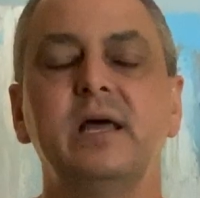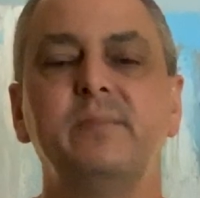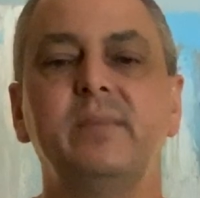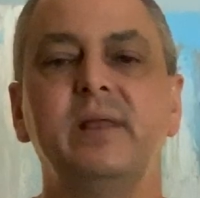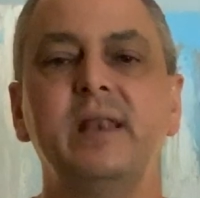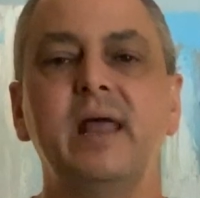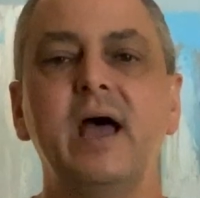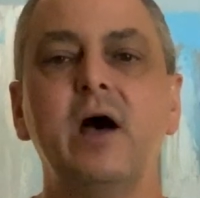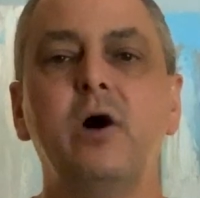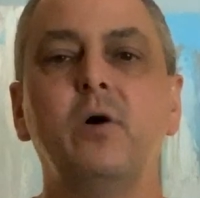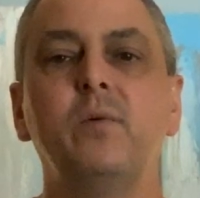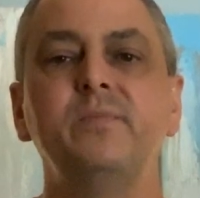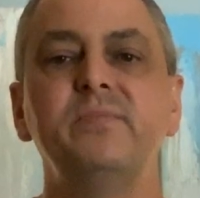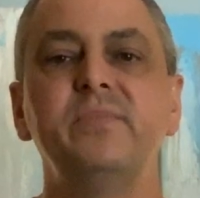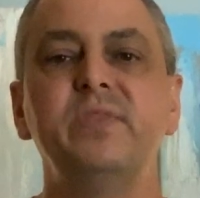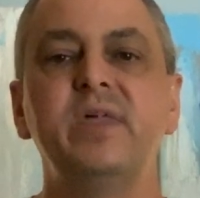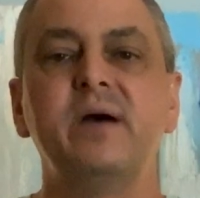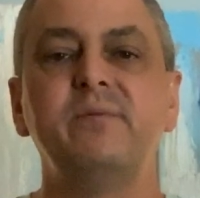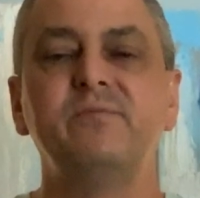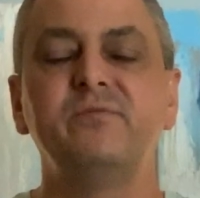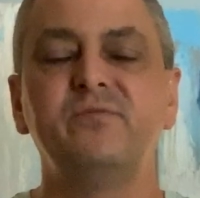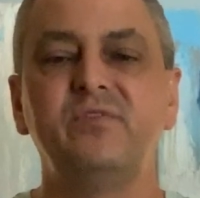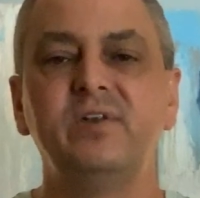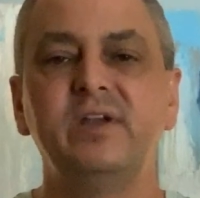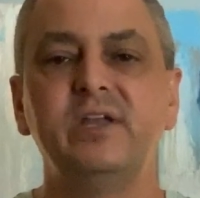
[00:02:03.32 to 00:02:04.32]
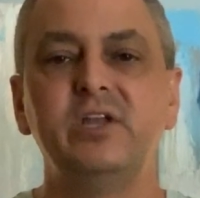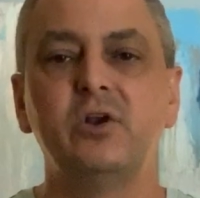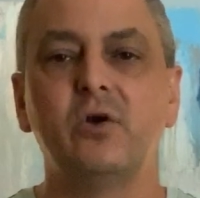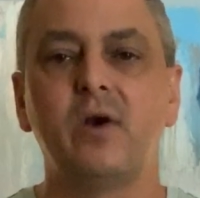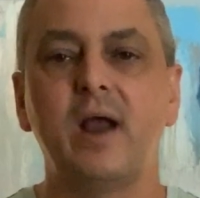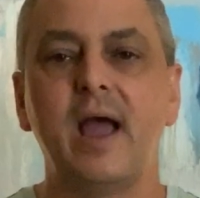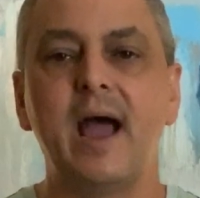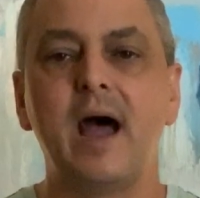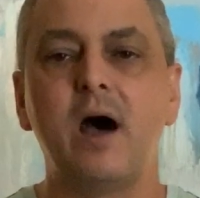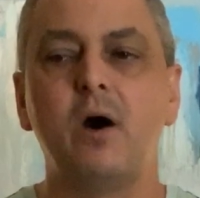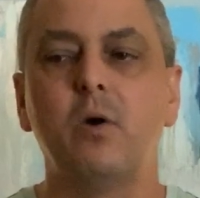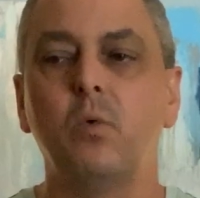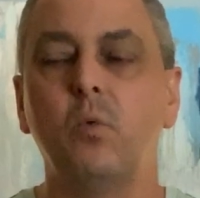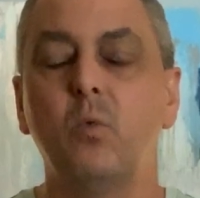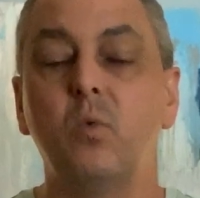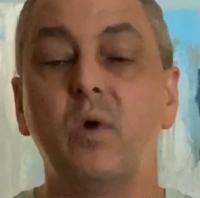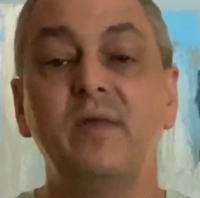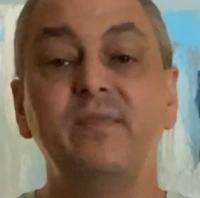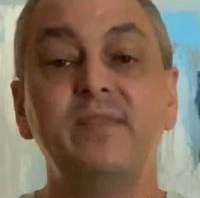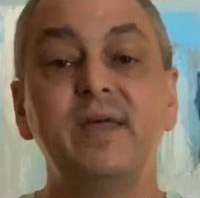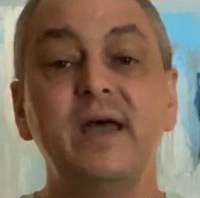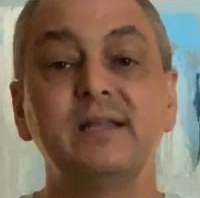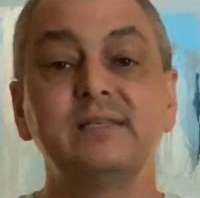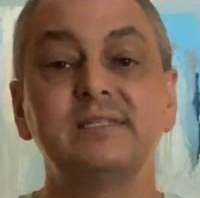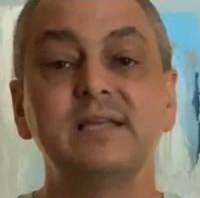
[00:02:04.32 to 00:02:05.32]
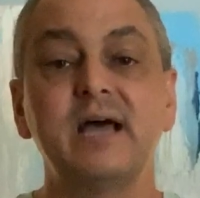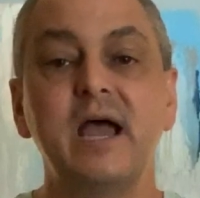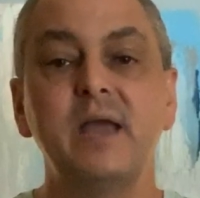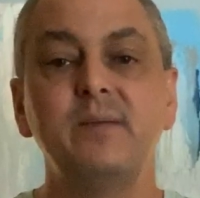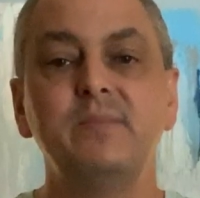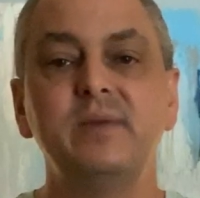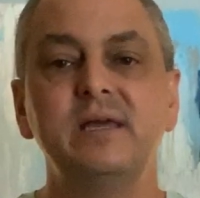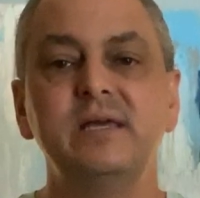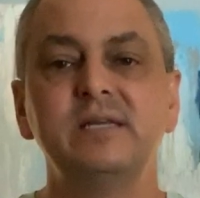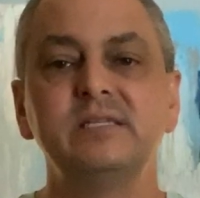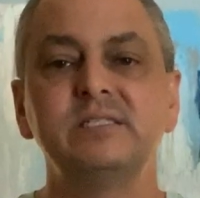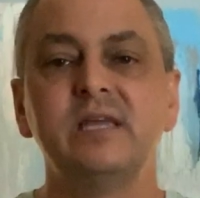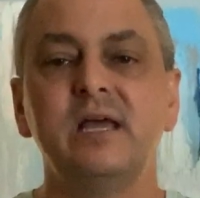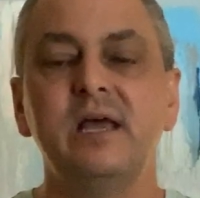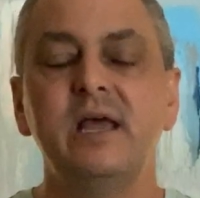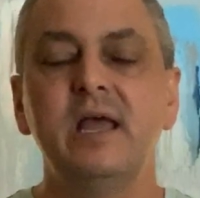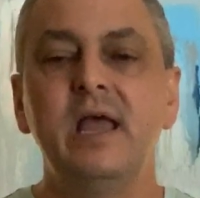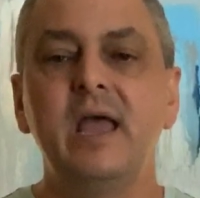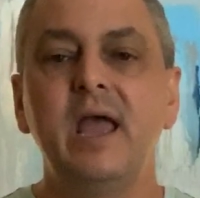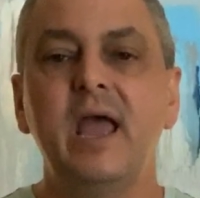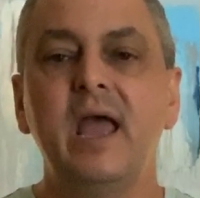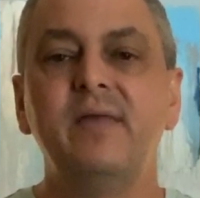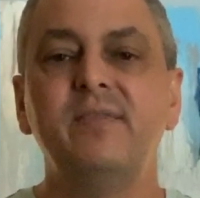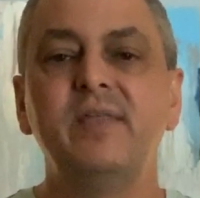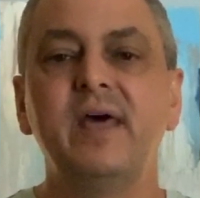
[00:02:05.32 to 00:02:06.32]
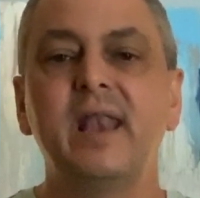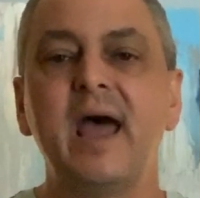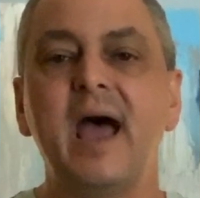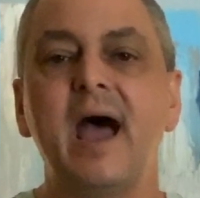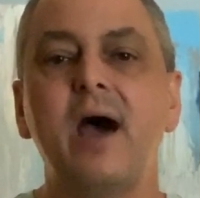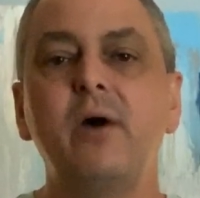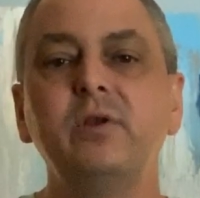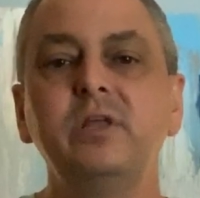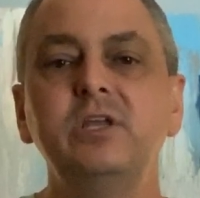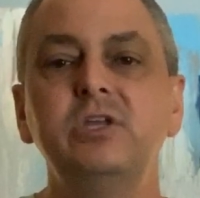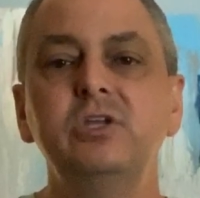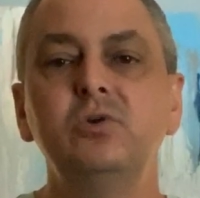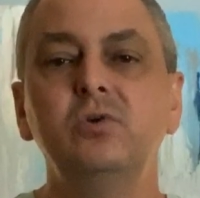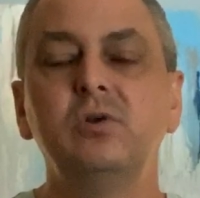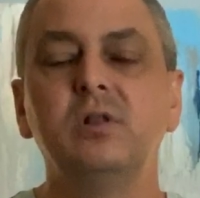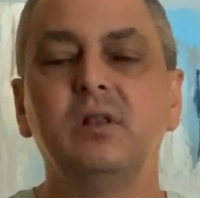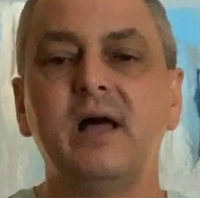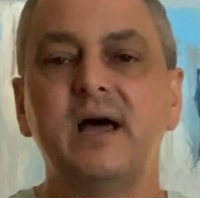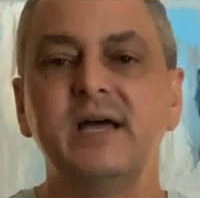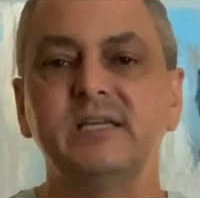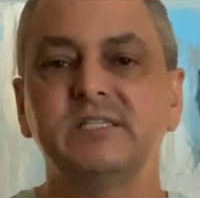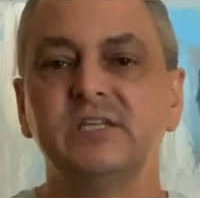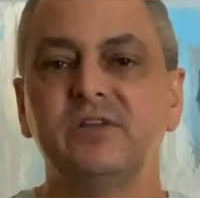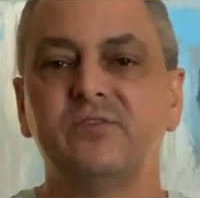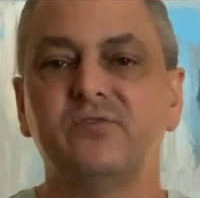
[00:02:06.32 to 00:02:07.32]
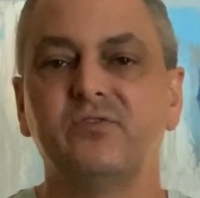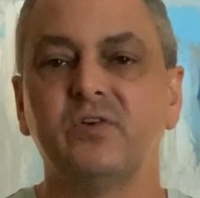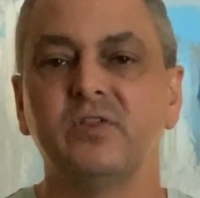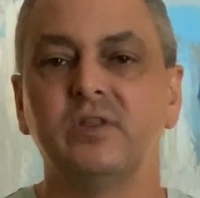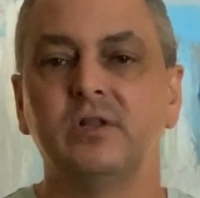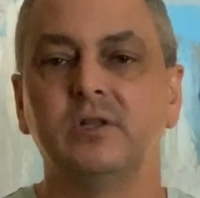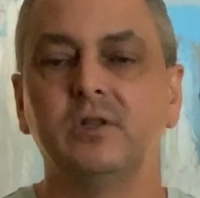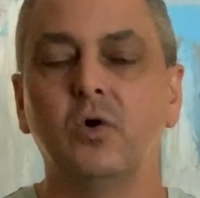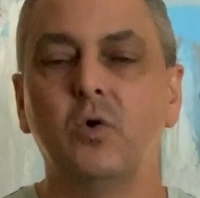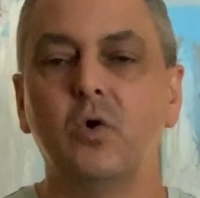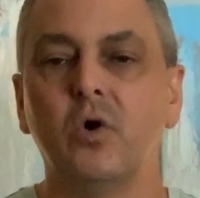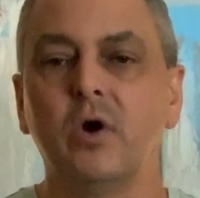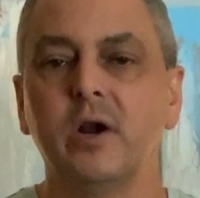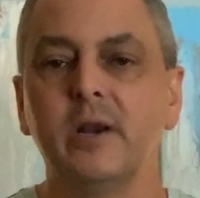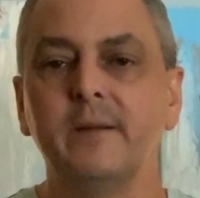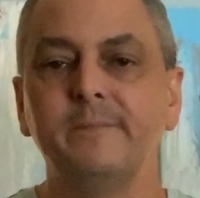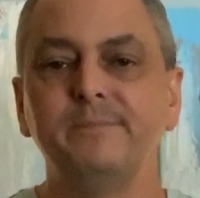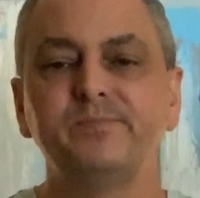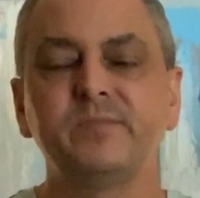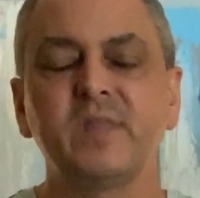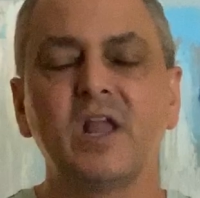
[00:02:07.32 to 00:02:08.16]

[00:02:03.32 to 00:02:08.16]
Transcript: them and help them figure out when that time is and then how to utilize it for the Lord?